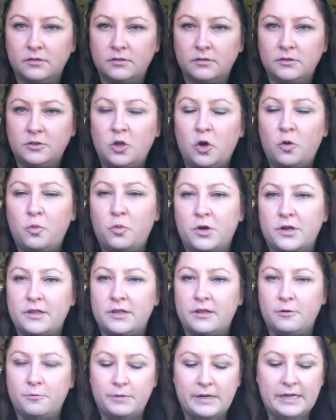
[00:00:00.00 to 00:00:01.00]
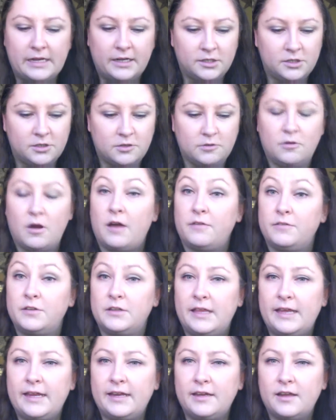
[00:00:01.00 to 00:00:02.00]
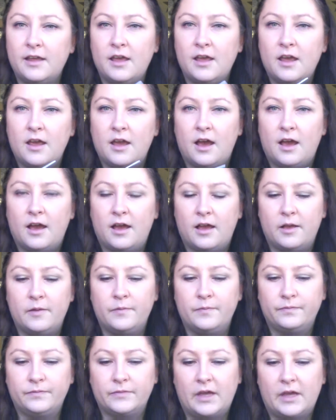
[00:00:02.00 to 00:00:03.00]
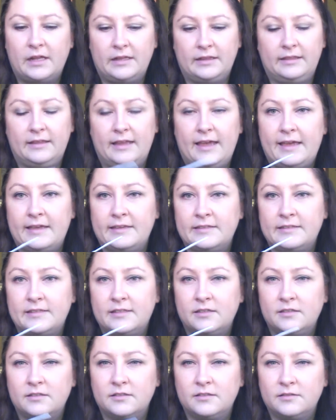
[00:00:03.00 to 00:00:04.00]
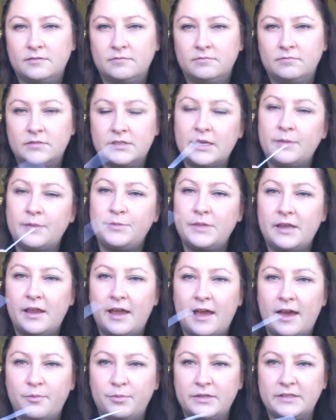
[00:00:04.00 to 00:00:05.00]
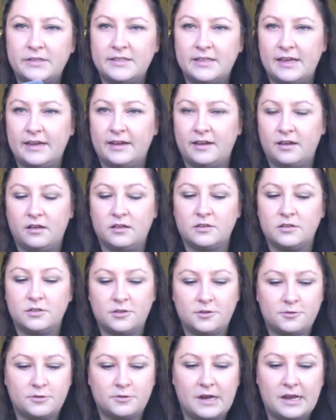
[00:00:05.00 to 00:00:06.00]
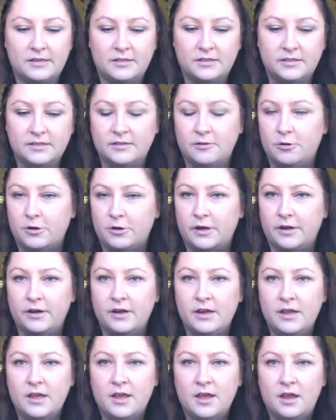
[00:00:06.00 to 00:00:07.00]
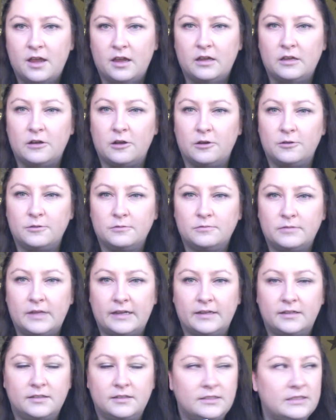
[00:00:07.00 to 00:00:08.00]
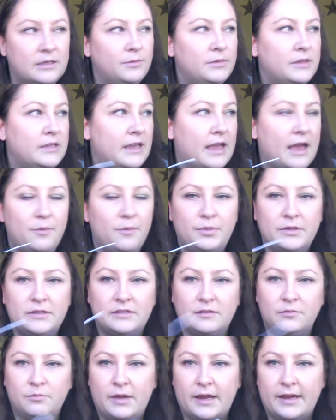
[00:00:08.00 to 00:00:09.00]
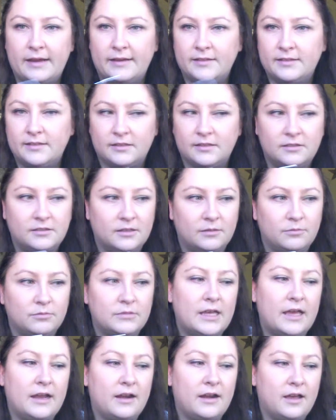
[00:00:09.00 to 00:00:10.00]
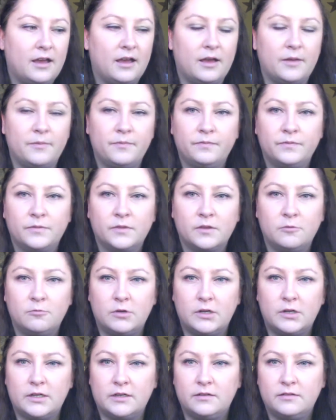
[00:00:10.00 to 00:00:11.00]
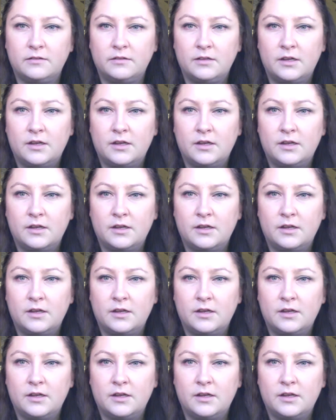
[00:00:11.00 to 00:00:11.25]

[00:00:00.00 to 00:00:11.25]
no more than a week to ovulate, unless something happens like a stress, or like something happens in my system that would